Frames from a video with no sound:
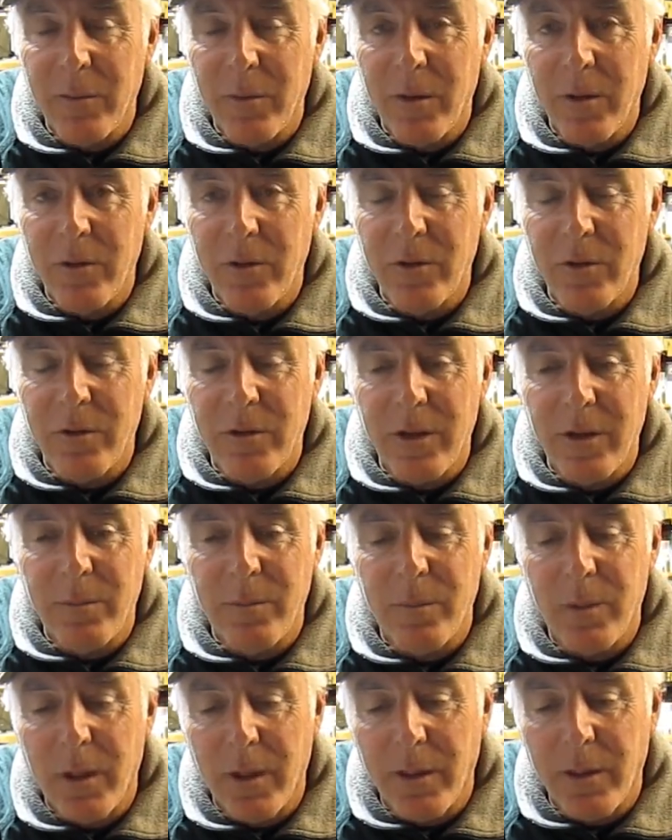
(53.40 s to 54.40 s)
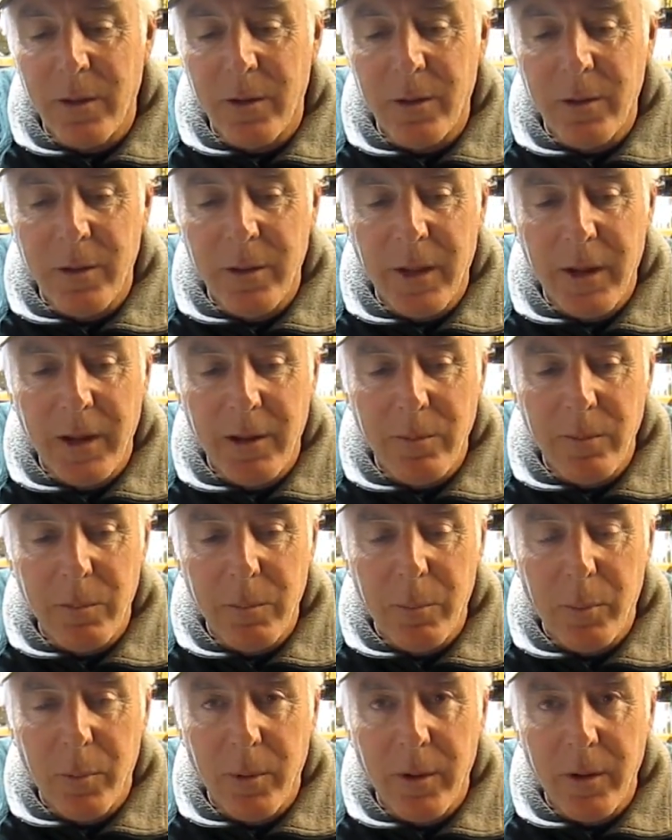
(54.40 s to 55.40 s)
Just a little
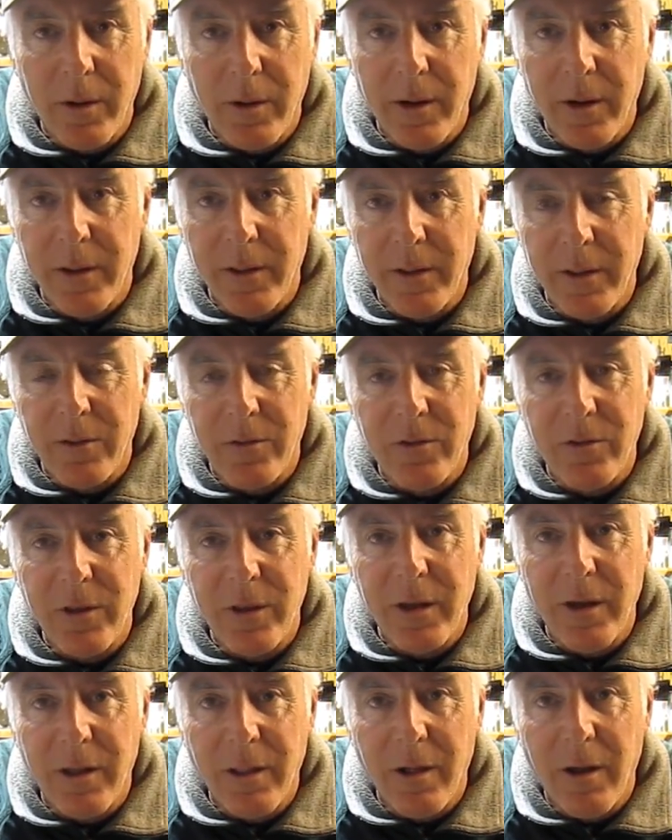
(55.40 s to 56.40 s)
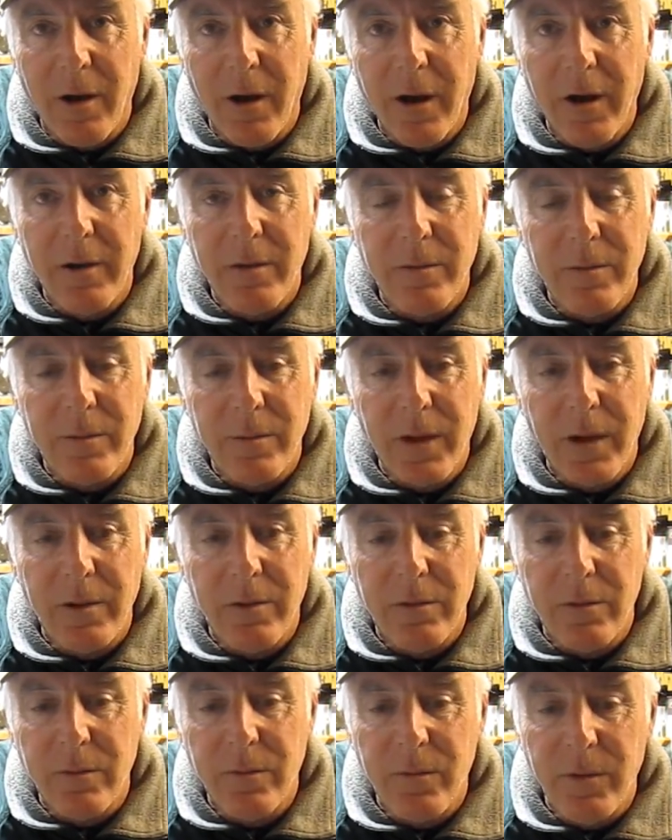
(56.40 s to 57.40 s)
report on the CLR. Gotten
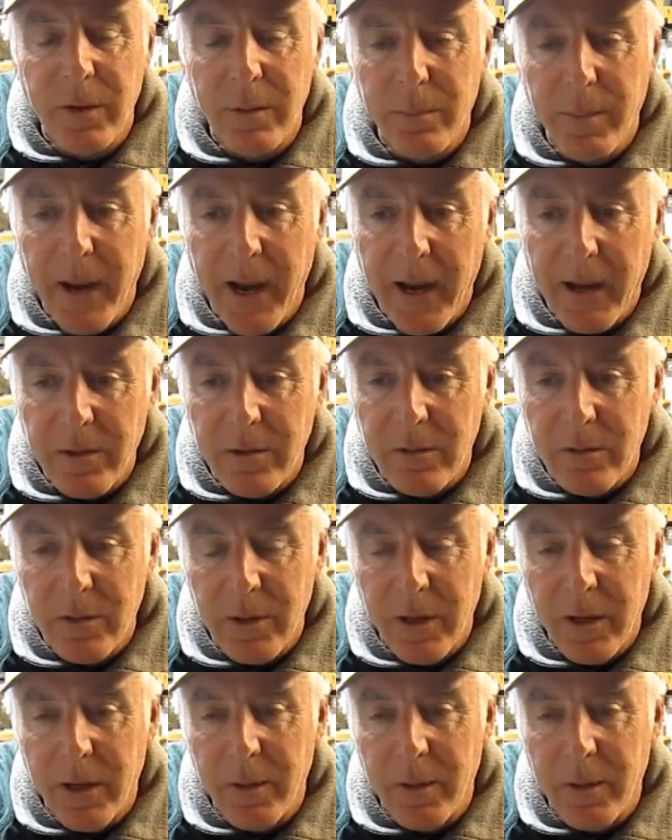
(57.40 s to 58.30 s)
some feedbacks.